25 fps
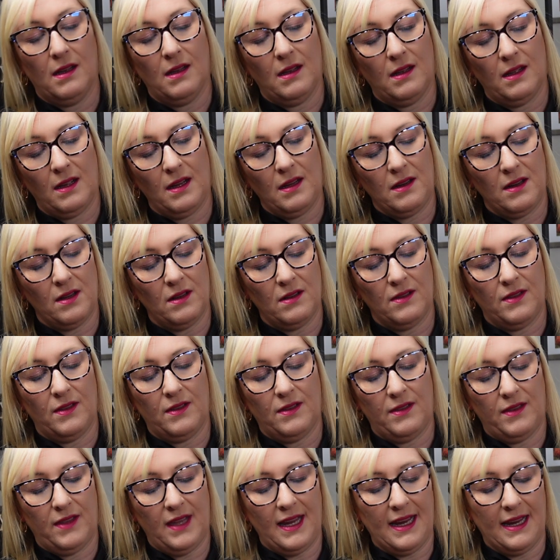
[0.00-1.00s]
I
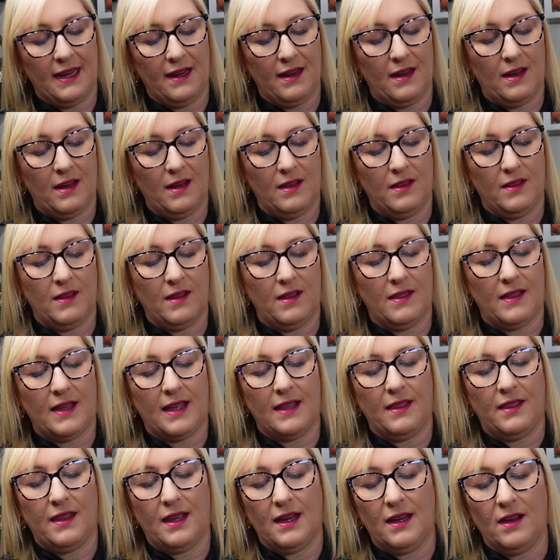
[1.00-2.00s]
think
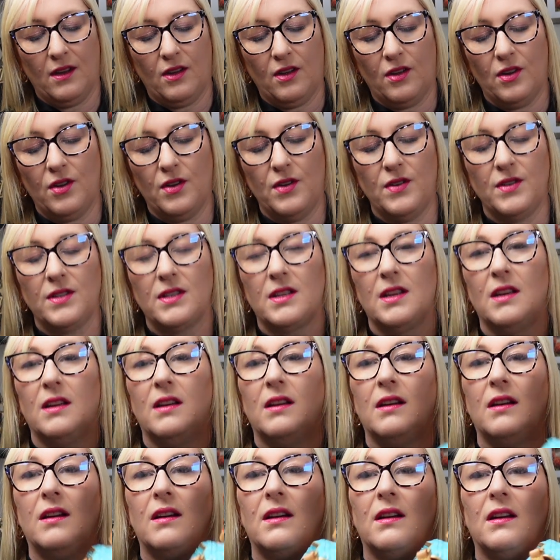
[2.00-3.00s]
that then goes
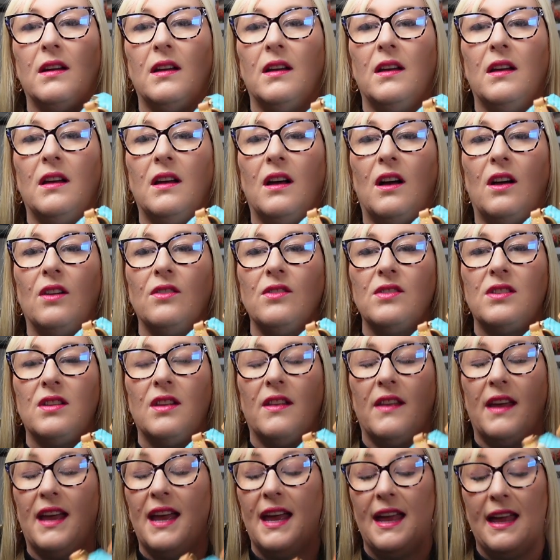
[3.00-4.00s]
onto
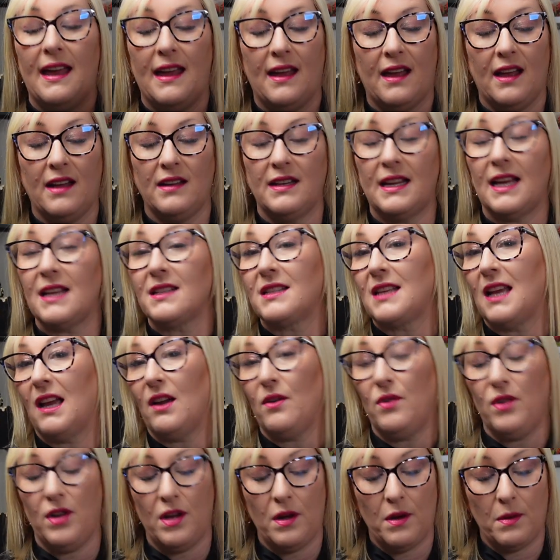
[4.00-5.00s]
there, and that's how
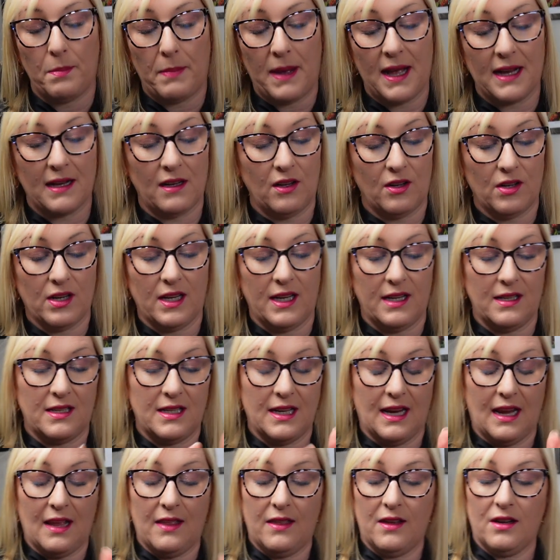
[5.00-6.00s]
you padlock it
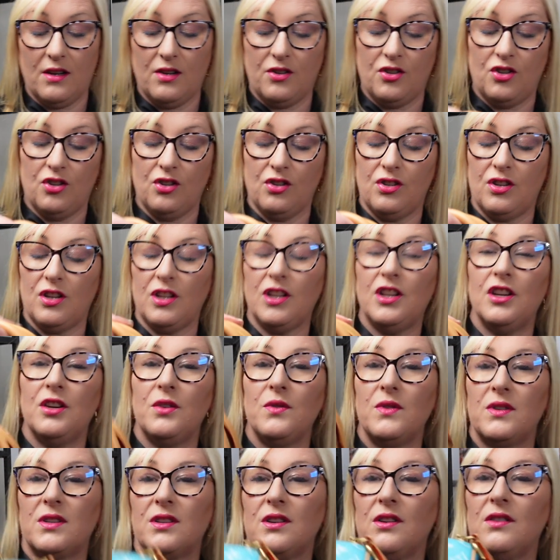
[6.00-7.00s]
together, should
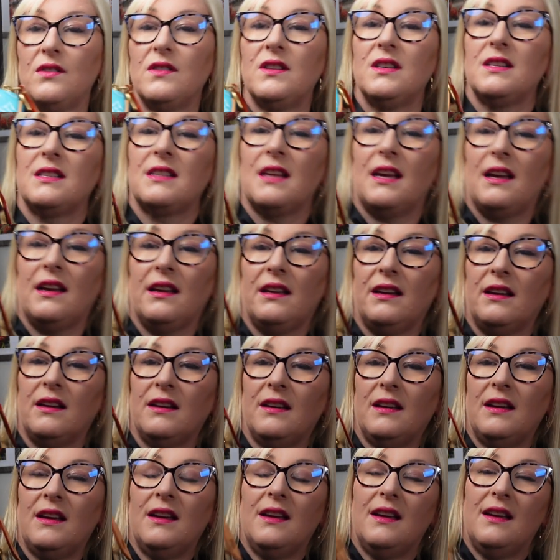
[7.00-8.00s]
you so desire.
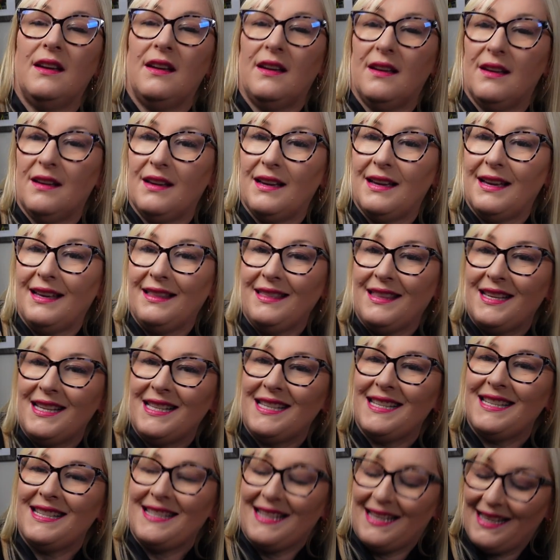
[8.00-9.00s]
And
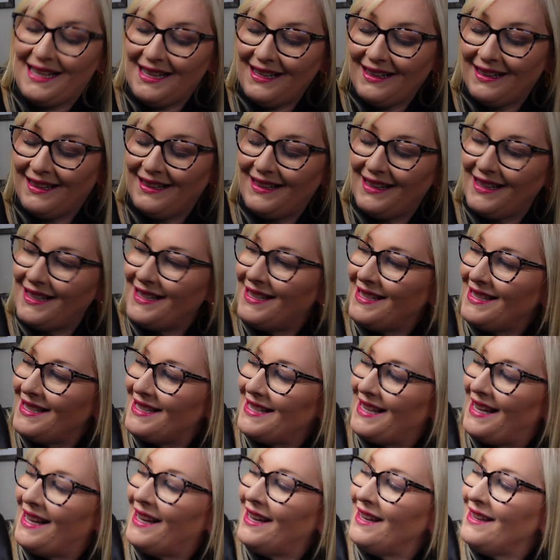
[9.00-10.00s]
this is it, this
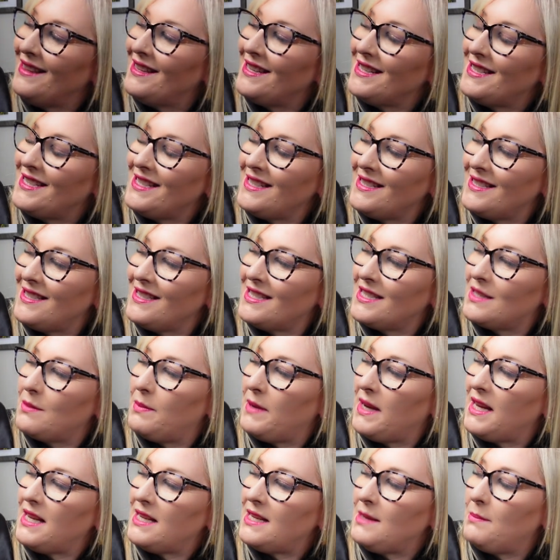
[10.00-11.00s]
is the
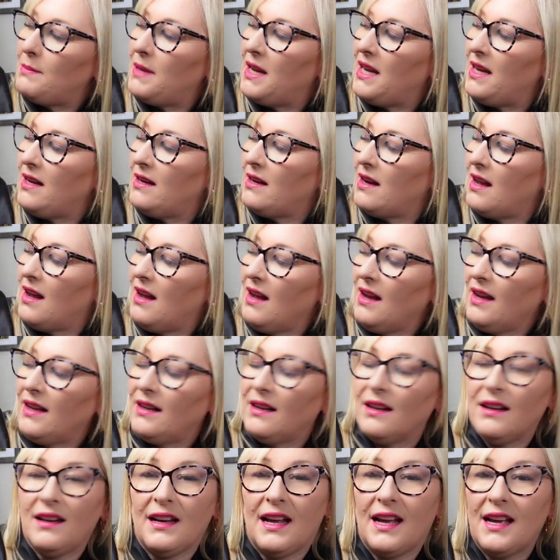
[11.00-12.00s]
Speedy P9,
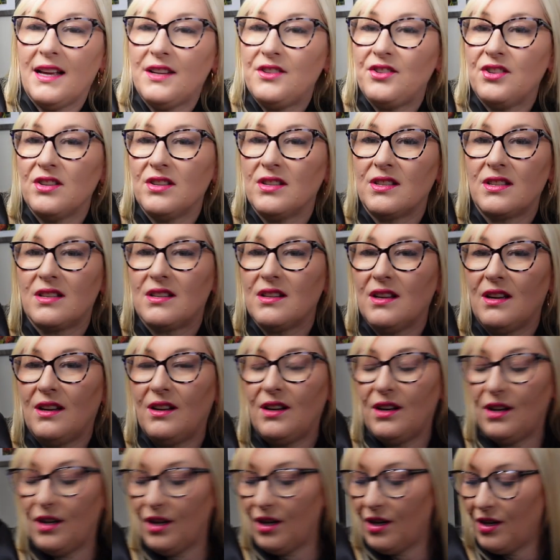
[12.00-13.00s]
and I just
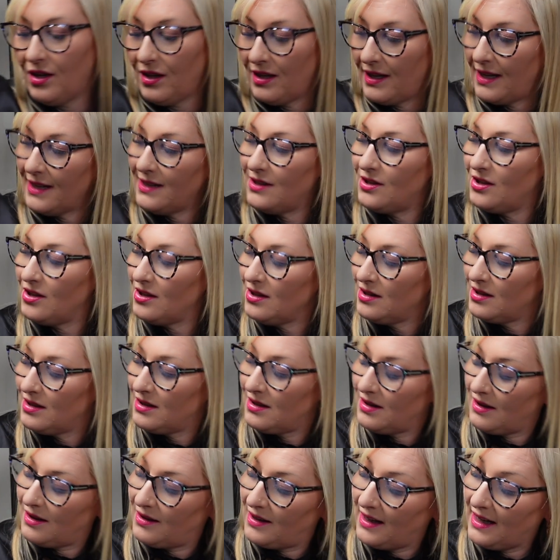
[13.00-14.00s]

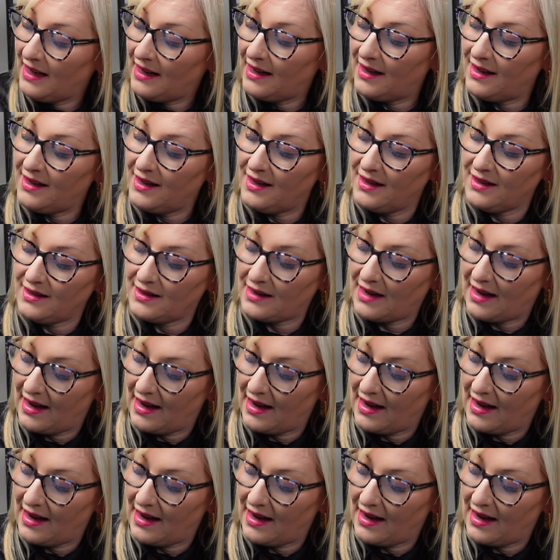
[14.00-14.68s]
think it is